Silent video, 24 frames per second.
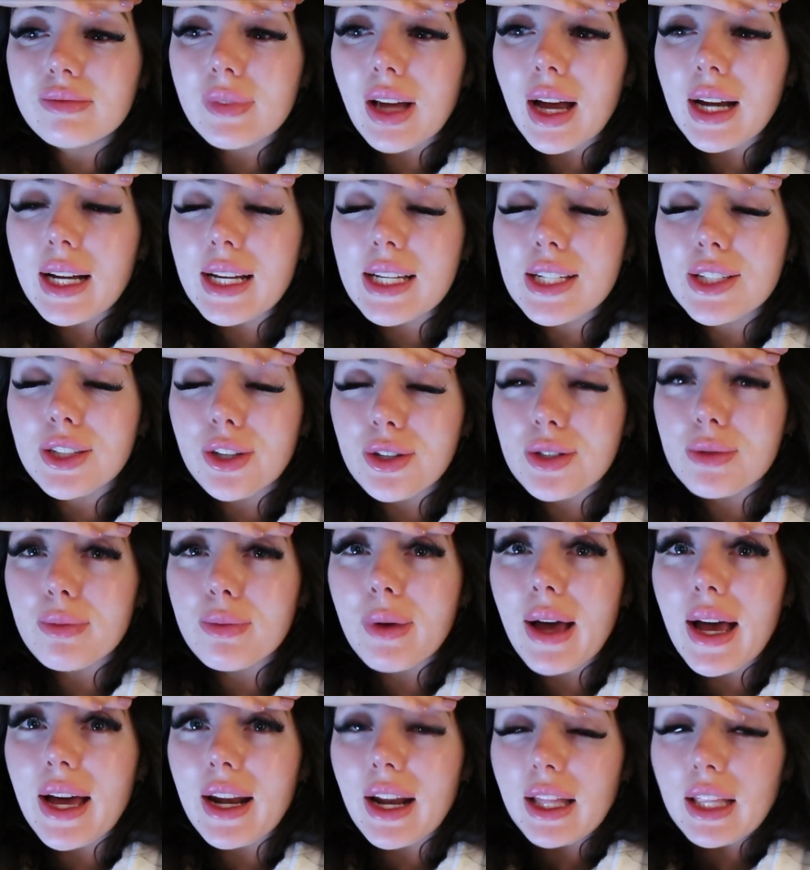I need to go to
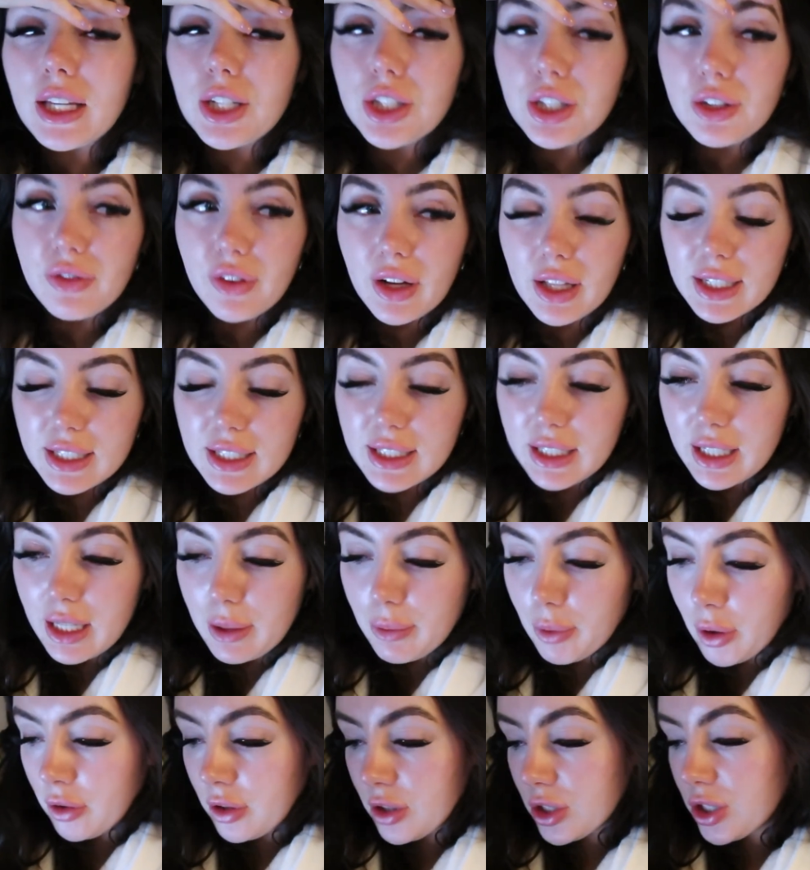bed. I literally fell
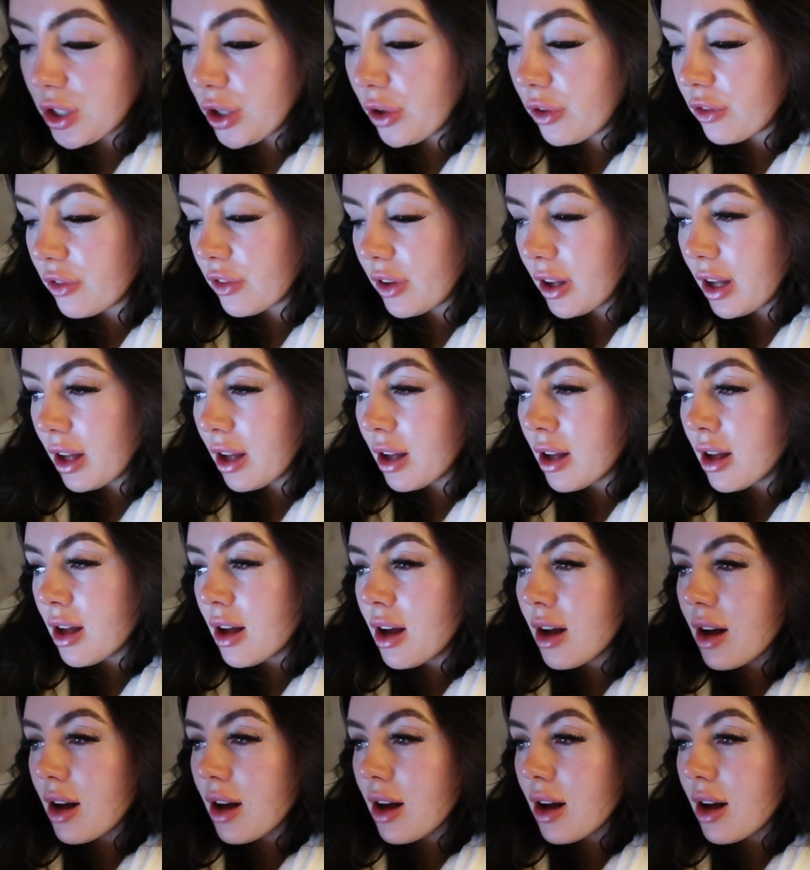asleep on the sofa